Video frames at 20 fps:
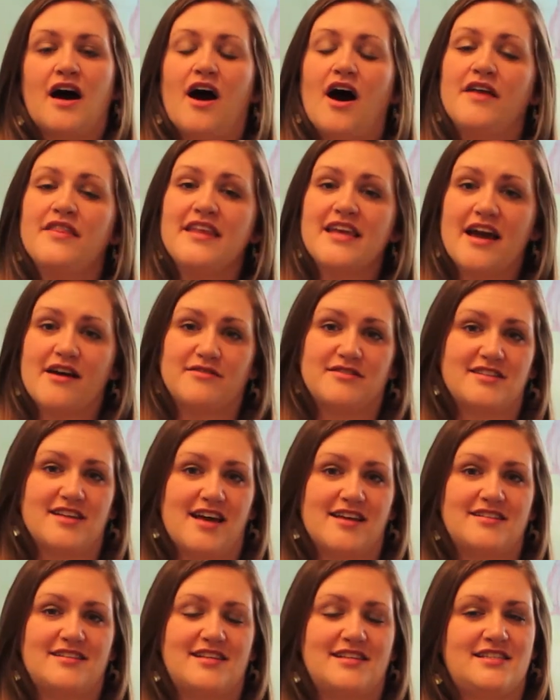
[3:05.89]
On the
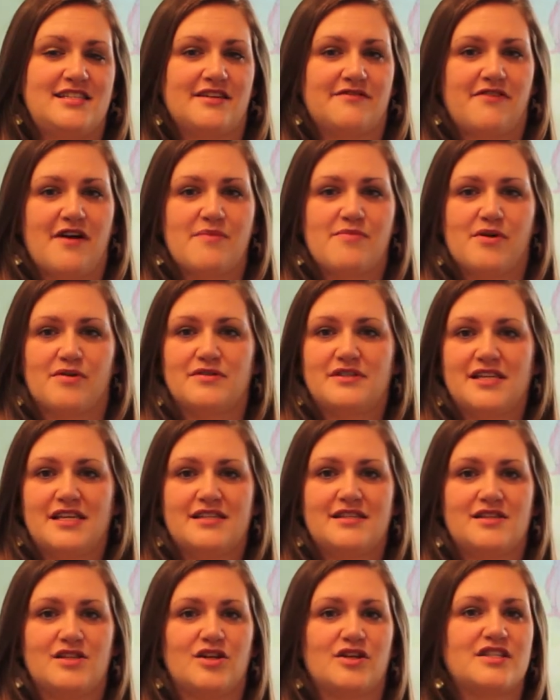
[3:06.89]
outside, cystic
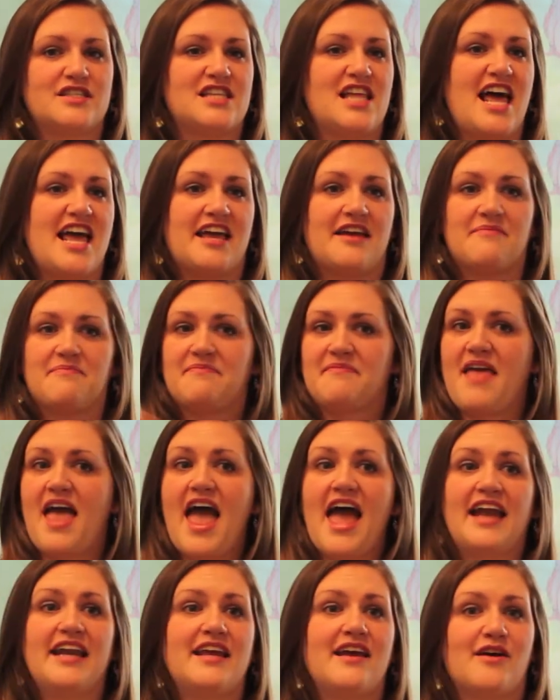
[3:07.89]
fibrosis looks like
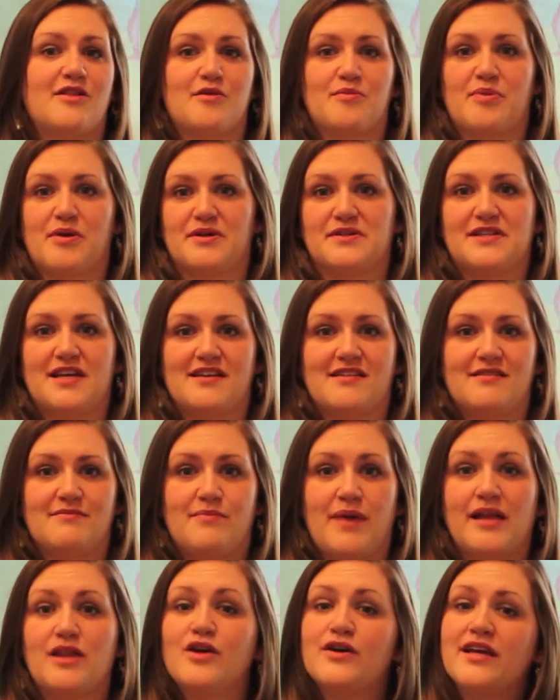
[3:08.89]
any other person.
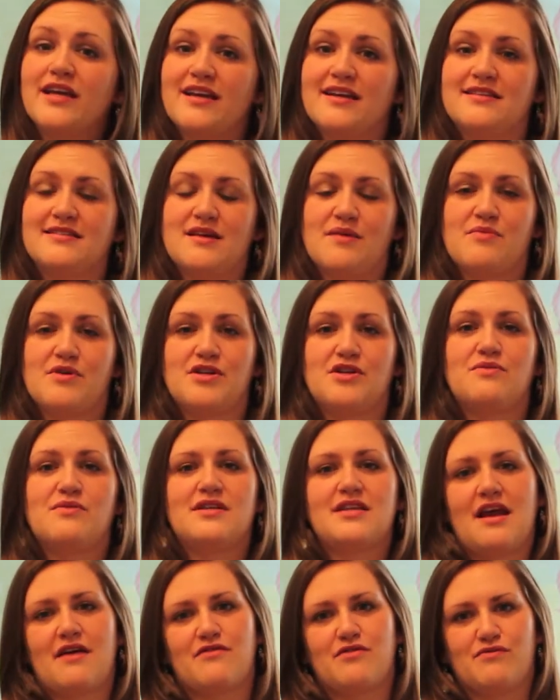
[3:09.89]
By looking at someone, you
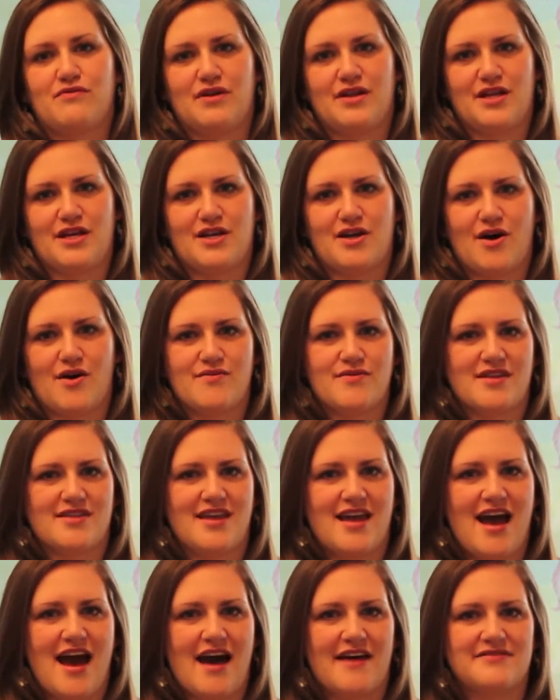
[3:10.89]
would never really know that
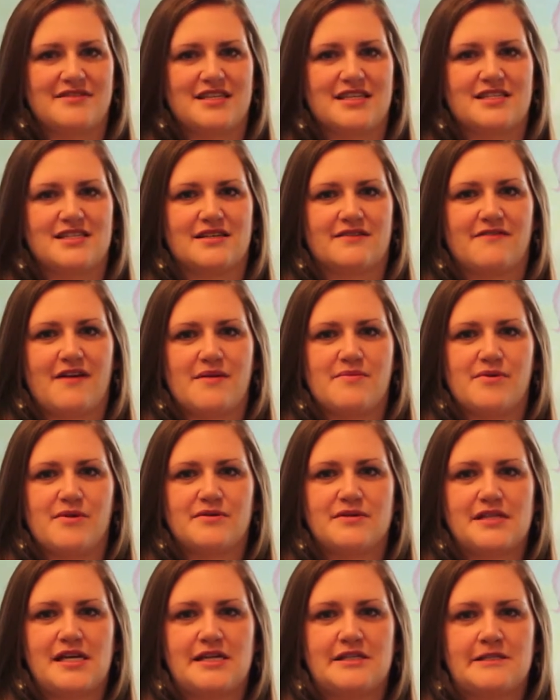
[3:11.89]
they have cystic
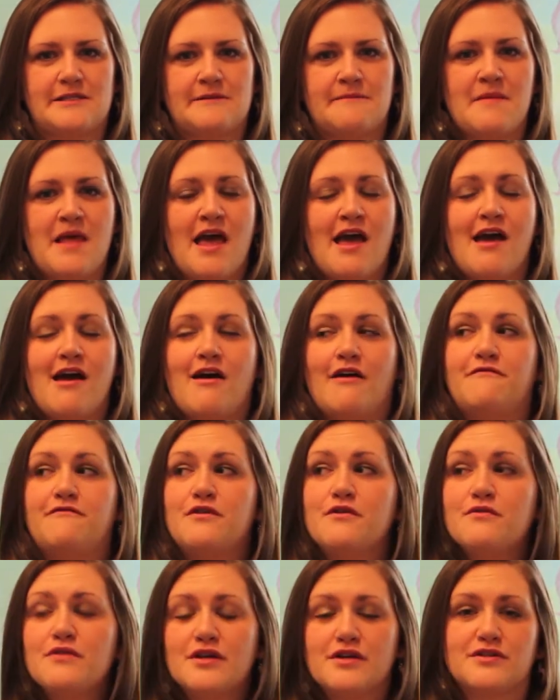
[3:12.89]
fibrosis. A
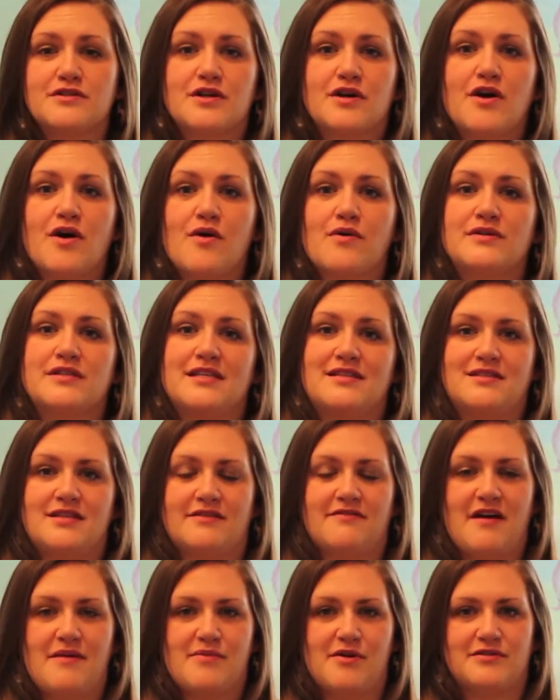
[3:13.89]
few years ago,
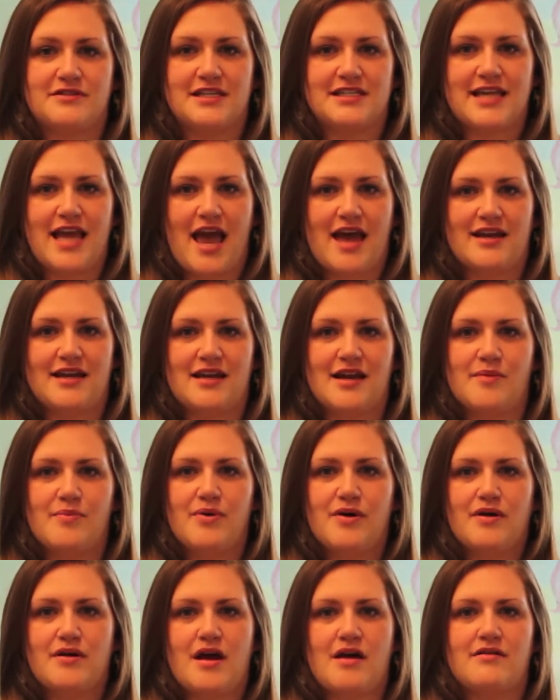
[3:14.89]
Cystic Fibrosis Canada
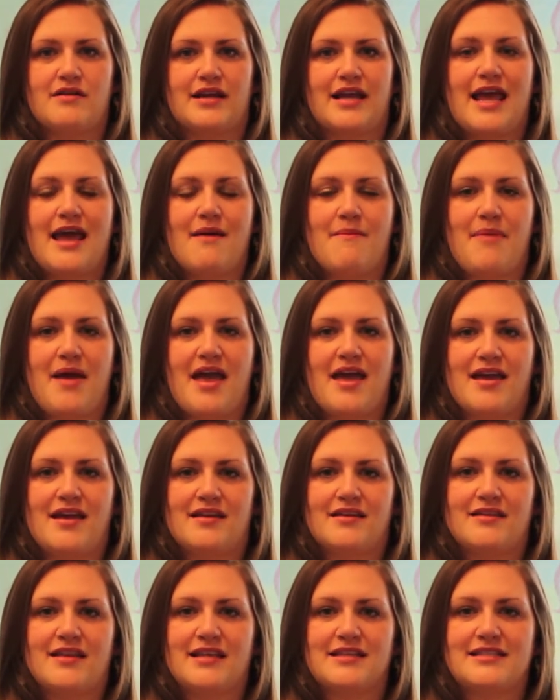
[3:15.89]
put out a
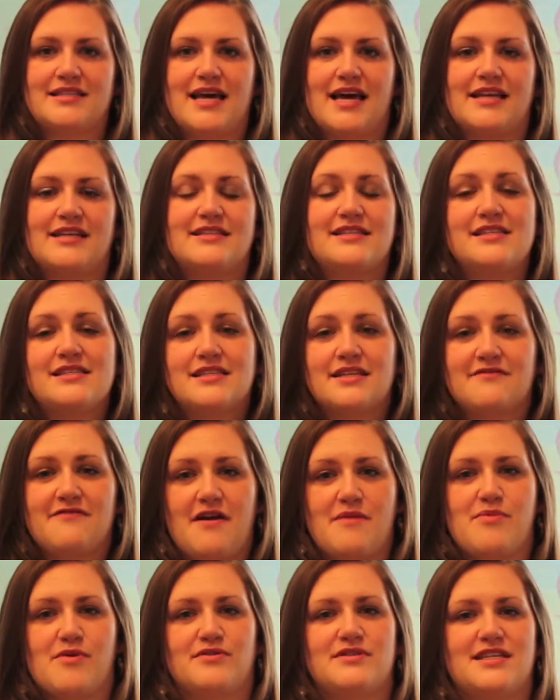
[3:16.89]
campaign that said cystic
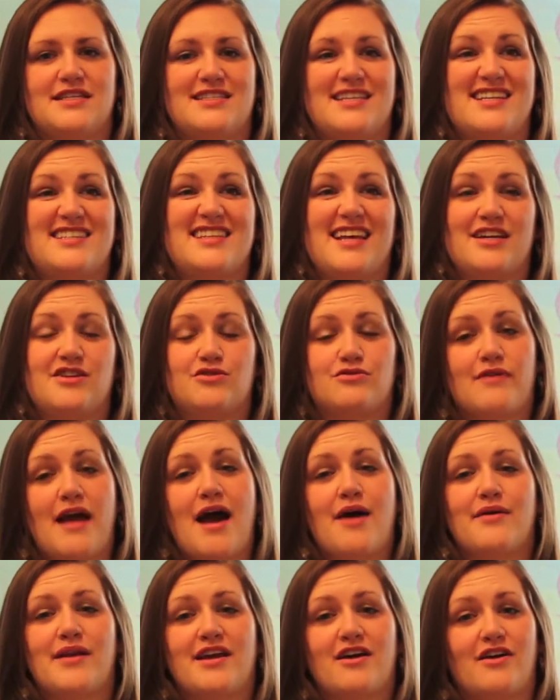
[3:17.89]
fibrosis is like
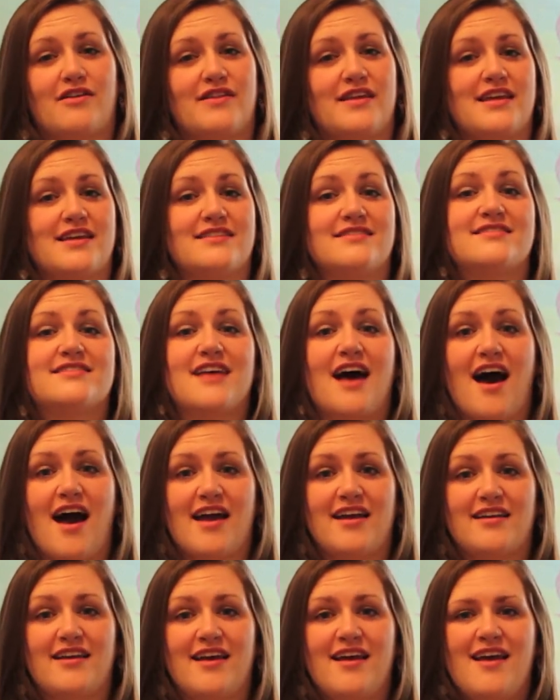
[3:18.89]
drowning on the
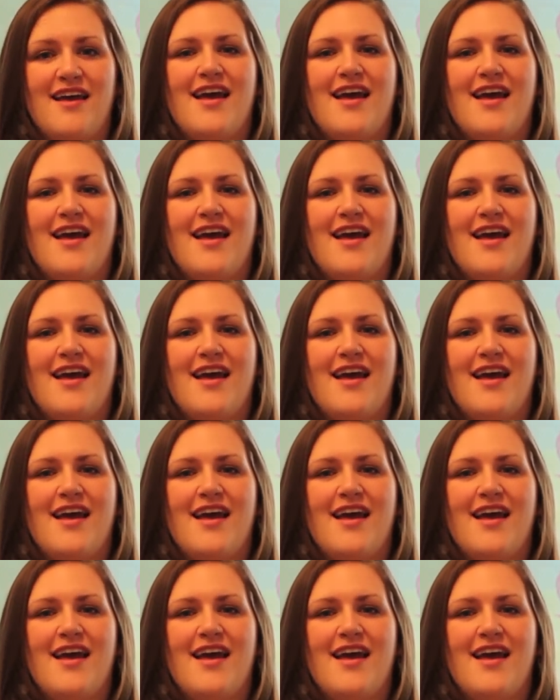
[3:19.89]
inside.